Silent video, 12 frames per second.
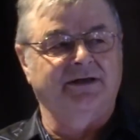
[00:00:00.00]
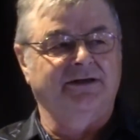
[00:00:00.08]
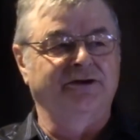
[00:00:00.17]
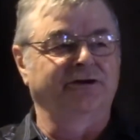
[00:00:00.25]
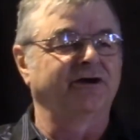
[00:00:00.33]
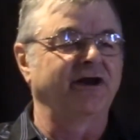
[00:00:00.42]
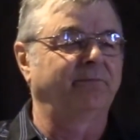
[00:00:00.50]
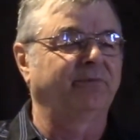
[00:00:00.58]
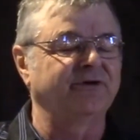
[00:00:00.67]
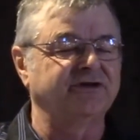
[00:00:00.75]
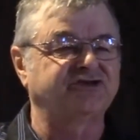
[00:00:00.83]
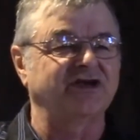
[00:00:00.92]
here they
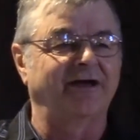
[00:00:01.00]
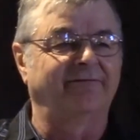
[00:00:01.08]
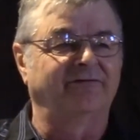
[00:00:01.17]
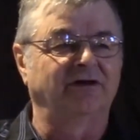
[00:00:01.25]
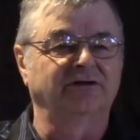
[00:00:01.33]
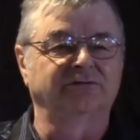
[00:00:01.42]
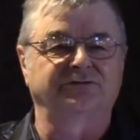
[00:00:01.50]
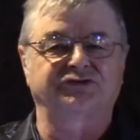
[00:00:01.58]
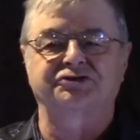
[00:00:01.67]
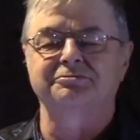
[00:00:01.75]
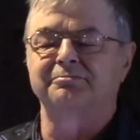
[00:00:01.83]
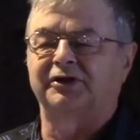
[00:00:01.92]
preach evolution,